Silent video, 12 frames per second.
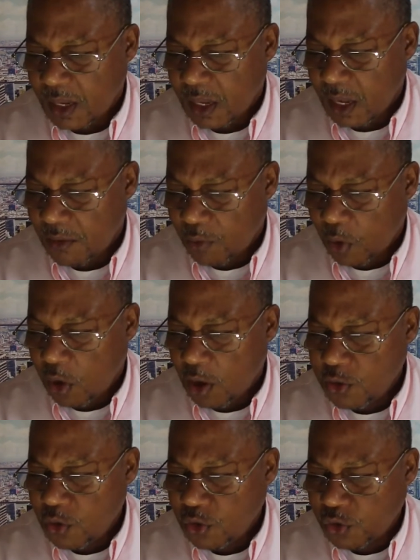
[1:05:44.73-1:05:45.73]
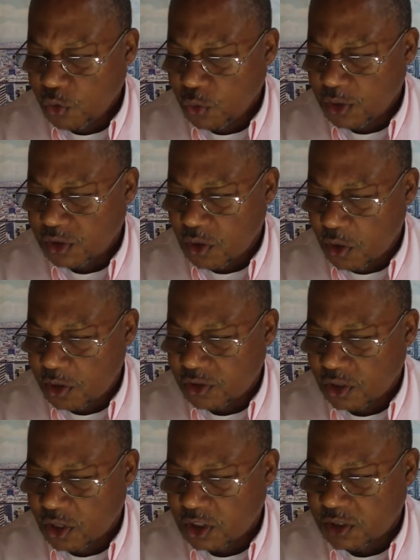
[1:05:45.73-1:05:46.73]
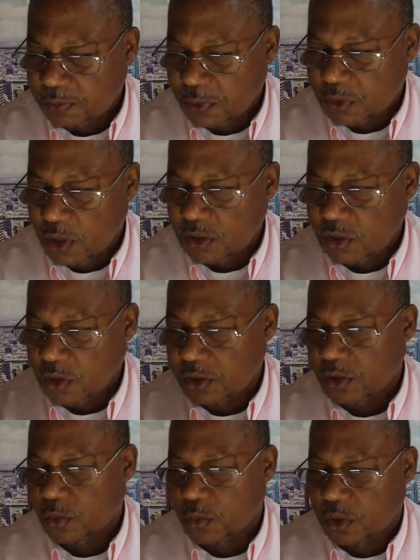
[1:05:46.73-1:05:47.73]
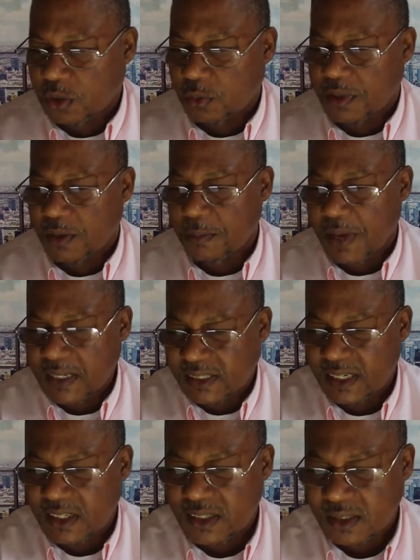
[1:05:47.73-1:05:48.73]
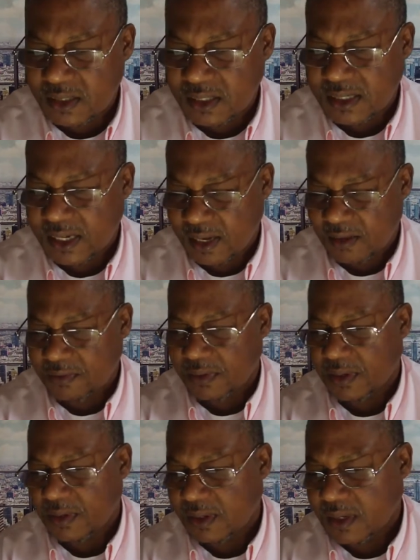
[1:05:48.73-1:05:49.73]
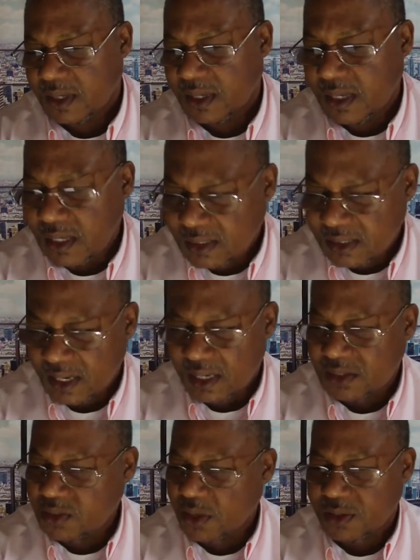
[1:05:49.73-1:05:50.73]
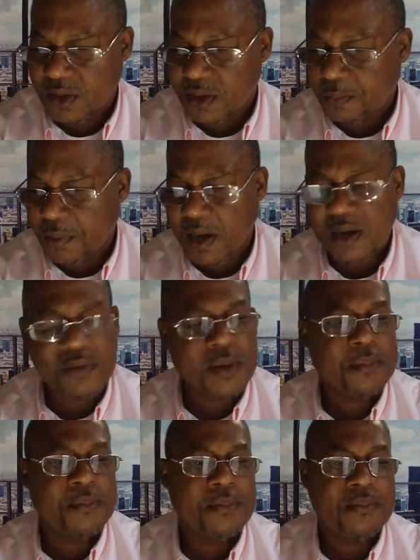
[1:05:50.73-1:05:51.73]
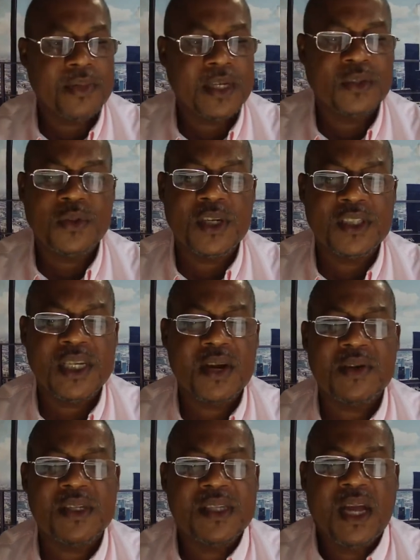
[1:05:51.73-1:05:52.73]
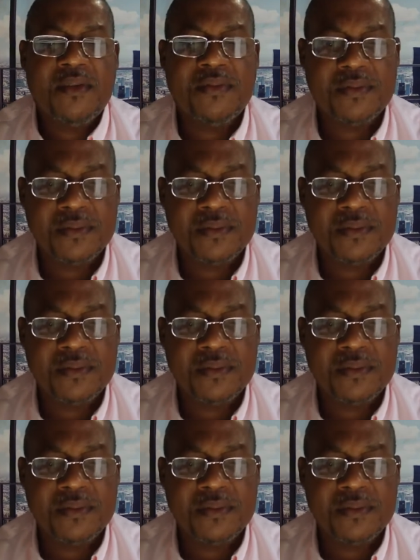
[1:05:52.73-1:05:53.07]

If all you do is go to church but not go to the world with the message he gave, he says you are not a part of him and do not share in his life.